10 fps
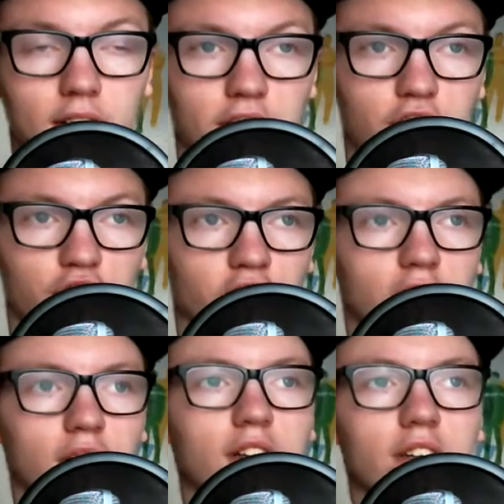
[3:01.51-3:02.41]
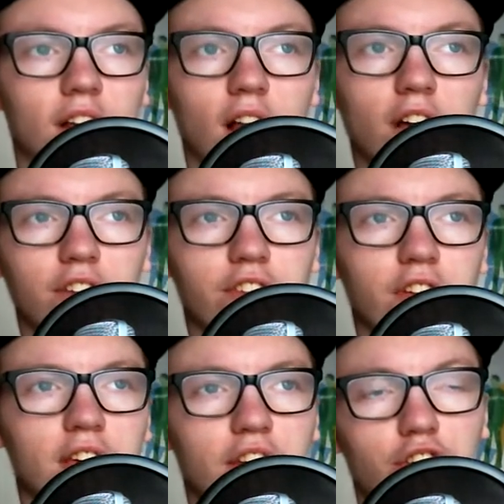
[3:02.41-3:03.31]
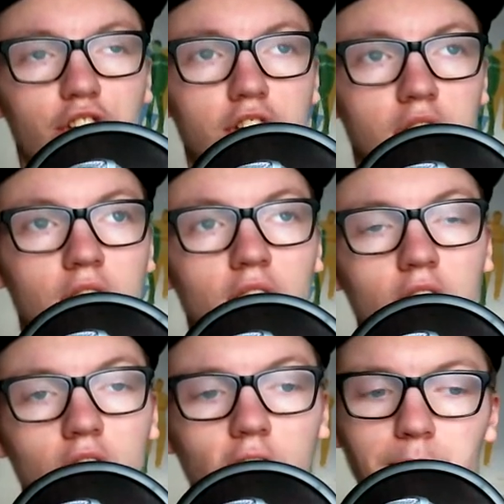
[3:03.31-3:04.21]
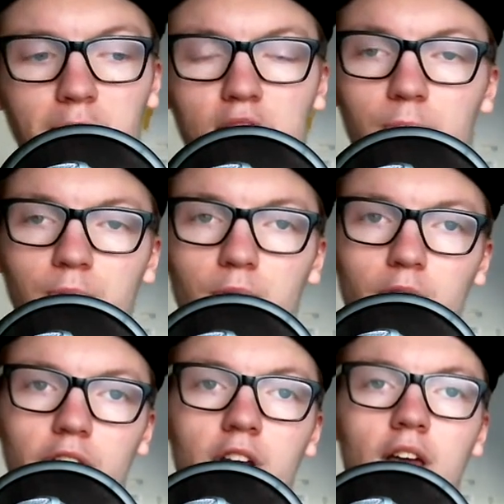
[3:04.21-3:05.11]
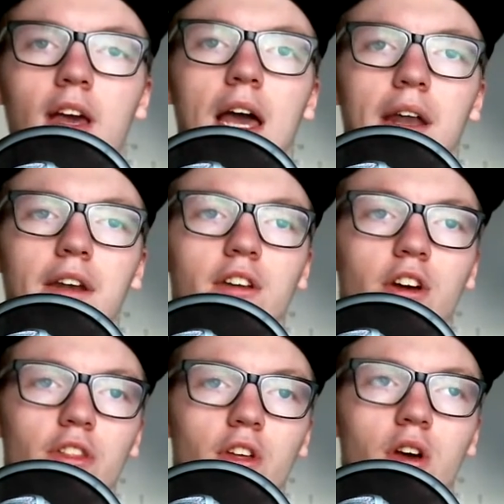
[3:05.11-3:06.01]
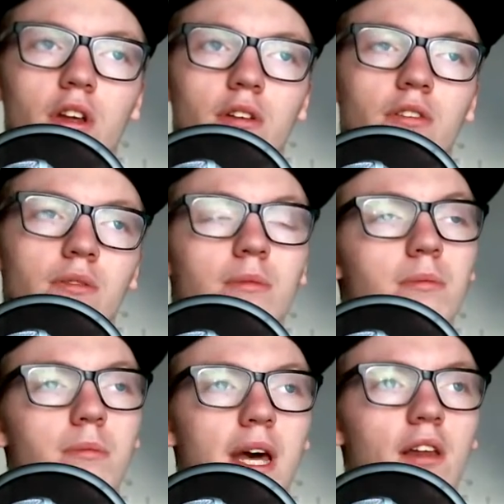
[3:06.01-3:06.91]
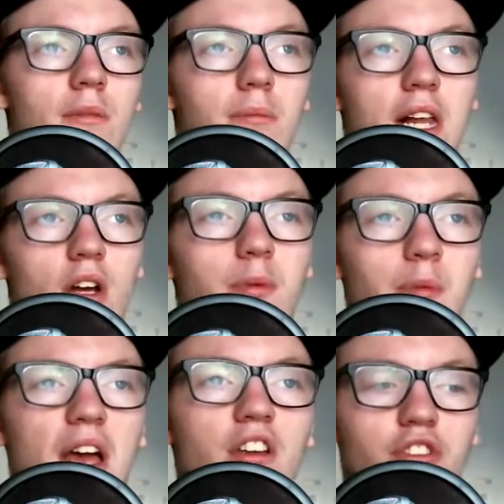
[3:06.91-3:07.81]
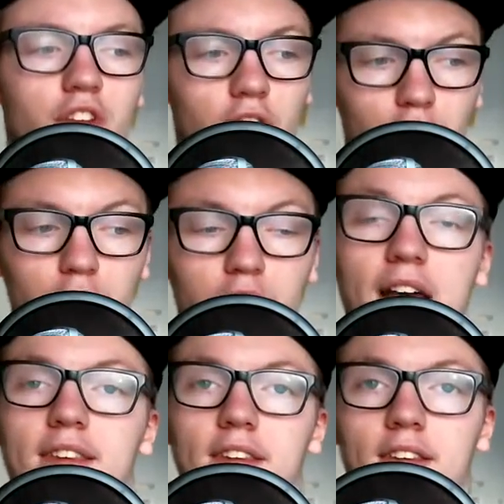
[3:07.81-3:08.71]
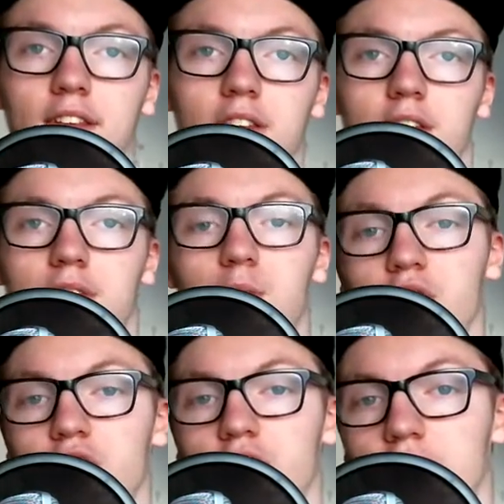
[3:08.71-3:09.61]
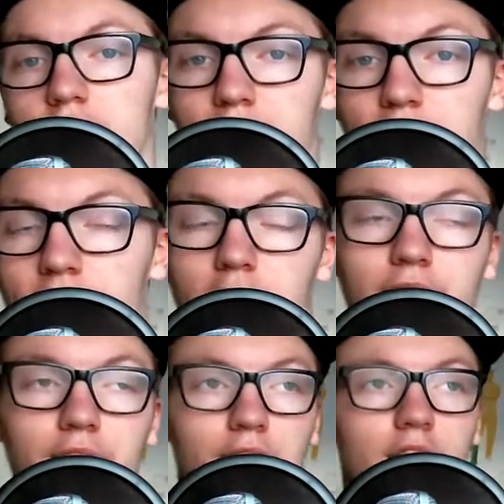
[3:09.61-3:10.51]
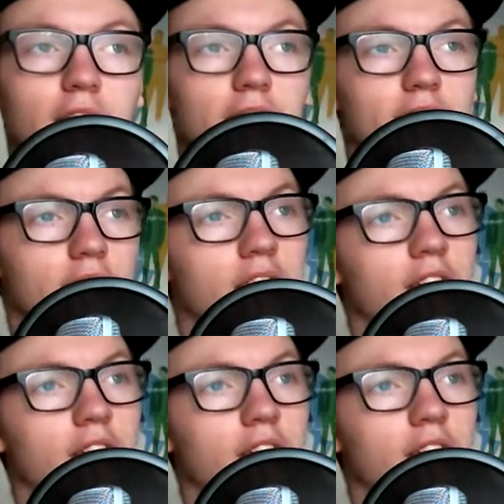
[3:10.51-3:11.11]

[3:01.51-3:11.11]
digital deluxe edition of Black Ops 4 and got the Black Ops Pass through that, which fair enough. That